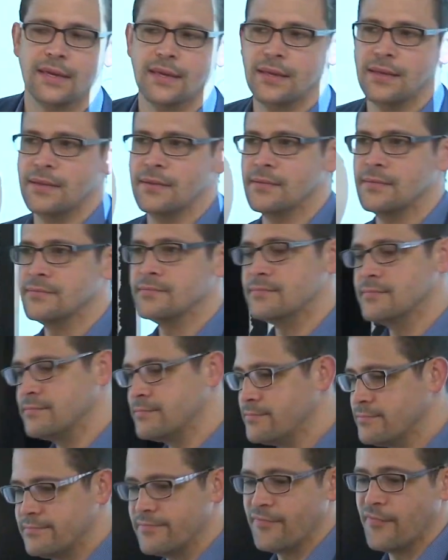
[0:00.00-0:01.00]

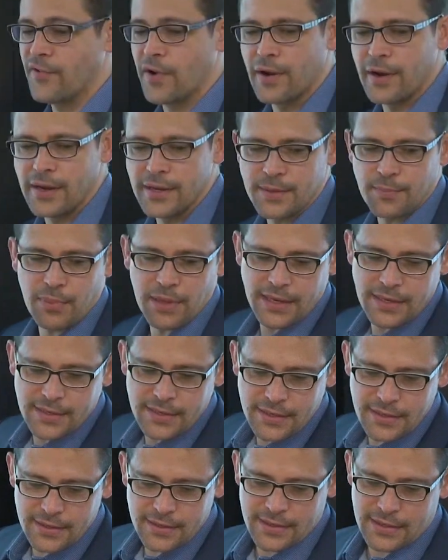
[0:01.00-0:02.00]
in various
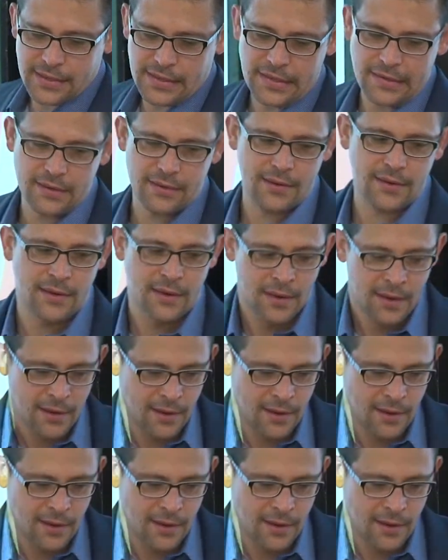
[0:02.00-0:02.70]
places. And